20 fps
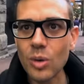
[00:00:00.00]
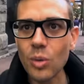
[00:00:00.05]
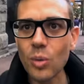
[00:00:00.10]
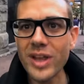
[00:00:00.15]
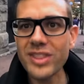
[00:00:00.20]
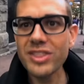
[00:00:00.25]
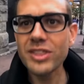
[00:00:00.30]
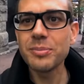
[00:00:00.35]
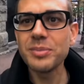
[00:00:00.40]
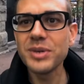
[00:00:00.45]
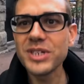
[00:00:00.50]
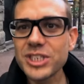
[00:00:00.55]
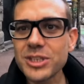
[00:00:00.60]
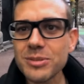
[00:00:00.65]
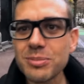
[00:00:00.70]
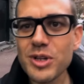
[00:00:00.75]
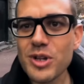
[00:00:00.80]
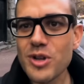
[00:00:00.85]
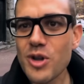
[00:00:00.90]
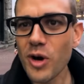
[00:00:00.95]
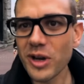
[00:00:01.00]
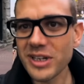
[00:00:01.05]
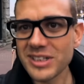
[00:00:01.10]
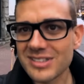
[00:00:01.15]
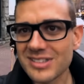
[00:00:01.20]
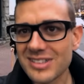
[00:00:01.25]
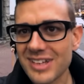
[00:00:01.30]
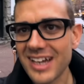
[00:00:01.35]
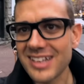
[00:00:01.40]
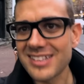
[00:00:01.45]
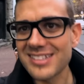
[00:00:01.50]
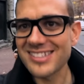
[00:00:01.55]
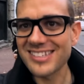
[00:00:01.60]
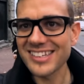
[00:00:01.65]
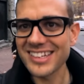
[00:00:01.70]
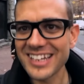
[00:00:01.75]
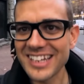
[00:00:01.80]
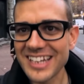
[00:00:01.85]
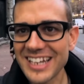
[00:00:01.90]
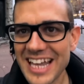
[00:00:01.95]
When the bishop anoints us
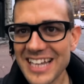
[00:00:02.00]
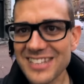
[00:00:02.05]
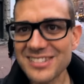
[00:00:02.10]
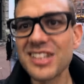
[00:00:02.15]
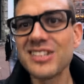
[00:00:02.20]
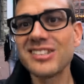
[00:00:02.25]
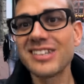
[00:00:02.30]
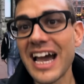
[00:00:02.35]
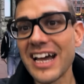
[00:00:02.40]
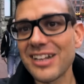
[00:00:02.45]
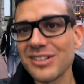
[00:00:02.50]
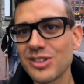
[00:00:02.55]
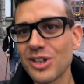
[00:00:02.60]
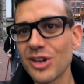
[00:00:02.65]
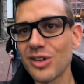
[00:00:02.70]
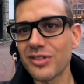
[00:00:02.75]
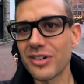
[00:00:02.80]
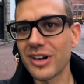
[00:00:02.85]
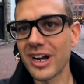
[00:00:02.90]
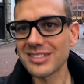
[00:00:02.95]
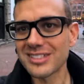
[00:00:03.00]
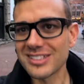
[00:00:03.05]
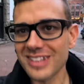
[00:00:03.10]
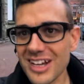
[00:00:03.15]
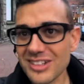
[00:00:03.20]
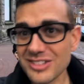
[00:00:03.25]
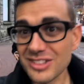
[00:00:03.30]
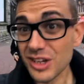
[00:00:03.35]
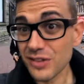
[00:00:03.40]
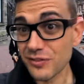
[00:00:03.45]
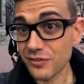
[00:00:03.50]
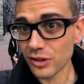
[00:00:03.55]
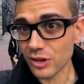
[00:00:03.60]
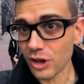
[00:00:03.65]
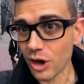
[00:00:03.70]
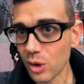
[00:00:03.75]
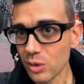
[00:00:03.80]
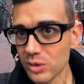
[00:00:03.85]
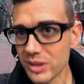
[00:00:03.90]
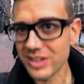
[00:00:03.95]
and lays his hands over us, asking for
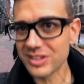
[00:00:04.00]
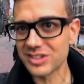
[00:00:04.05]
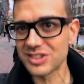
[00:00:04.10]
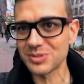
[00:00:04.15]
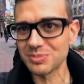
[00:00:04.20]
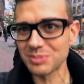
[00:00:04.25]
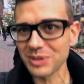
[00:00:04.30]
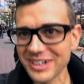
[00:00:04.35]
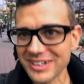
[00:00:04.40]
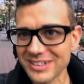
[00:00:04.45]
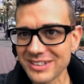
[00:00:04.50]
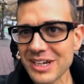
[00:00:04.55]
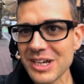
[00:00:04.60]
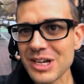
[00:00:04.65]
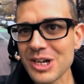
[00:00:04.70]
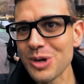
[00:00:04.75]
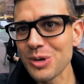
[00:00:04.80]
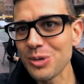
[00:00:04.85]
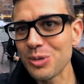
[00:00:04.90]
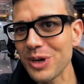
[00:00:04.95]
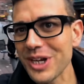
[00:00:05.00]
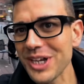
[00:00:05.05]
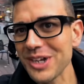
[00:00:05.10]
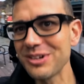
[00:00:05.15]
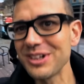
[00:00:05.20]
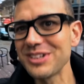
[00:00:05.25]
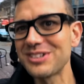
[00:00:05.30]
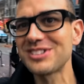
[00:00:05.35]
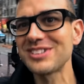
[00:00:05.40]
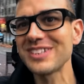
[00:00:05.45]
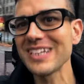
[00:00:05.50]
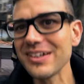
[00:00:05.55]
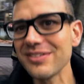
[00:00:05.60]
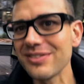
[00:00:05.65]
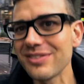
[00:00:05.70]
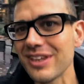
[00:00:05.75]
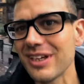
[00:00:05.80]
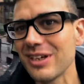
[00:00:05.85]
the Holy Spirit, we receive